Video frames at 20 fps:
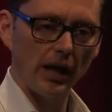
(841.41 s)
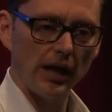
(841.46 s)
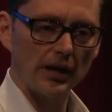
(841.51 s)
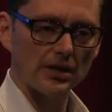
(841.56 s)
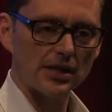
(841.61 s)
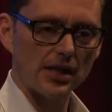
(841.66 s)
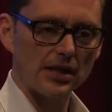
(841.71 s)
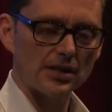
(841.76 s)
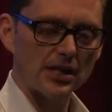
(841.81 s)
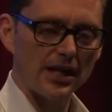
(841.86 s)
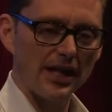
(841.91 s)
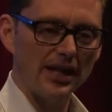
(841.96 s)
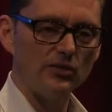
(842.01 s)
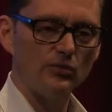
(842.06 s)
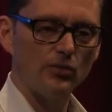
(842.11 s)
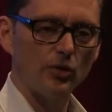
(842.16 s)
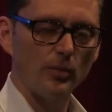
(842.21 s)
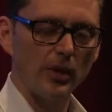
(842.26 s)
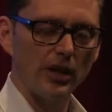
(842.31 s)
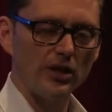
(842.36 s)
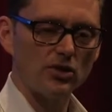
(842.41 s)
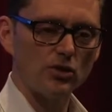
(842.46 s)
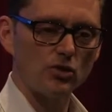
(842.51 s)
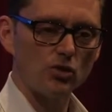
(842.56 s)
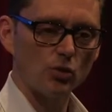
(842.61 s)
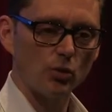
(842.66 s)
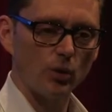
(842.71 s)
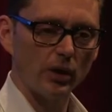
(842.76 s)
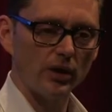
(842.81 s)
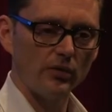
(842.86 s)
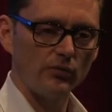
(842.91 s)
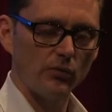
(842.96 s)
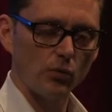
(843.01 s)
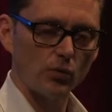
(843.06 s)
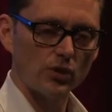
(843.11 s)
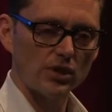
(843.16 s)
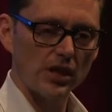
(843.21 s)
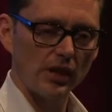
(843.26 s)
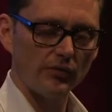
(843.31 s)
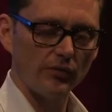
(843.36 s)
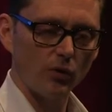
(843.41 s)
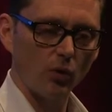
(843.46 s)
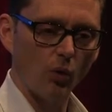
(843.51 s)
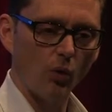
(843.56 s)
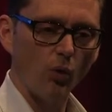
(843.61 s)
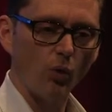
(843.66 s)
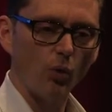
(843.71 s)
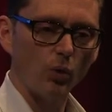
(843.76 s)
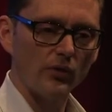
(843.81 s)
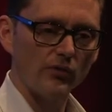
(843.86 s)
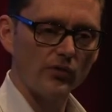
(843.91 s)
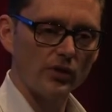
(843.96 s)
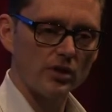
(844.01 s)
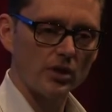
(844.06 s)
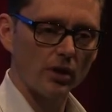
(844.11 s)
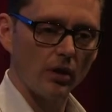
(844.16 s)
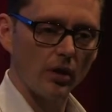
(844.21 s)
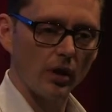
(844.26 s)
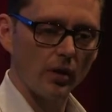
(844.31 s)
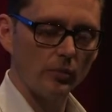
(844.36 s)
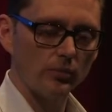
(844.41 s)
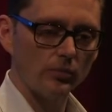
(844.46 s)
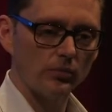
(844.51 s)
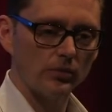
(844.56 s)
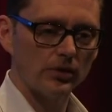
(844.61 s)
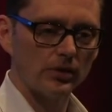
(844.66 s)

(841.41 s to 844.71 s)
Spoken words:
access information 24/7 all of the time.